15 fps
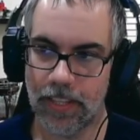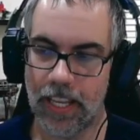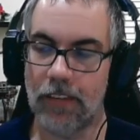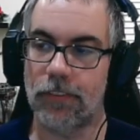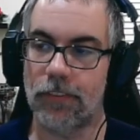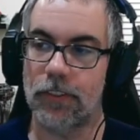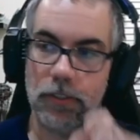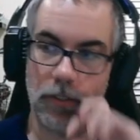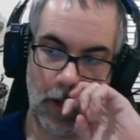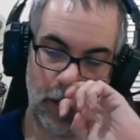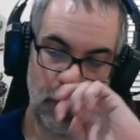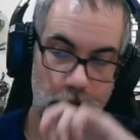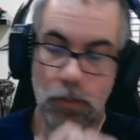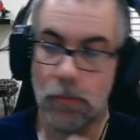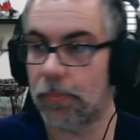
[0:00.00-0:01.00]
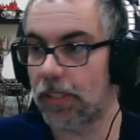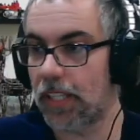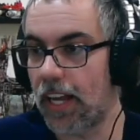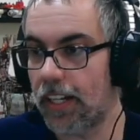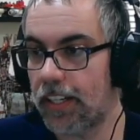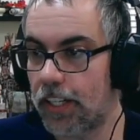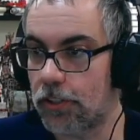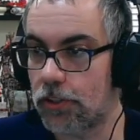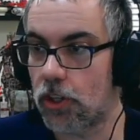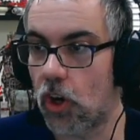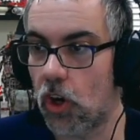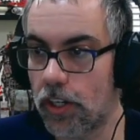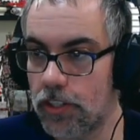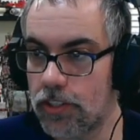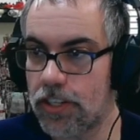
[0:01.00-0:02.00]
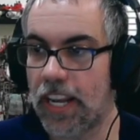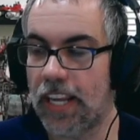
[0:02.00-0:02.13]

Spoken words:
If they're trying to block a charge,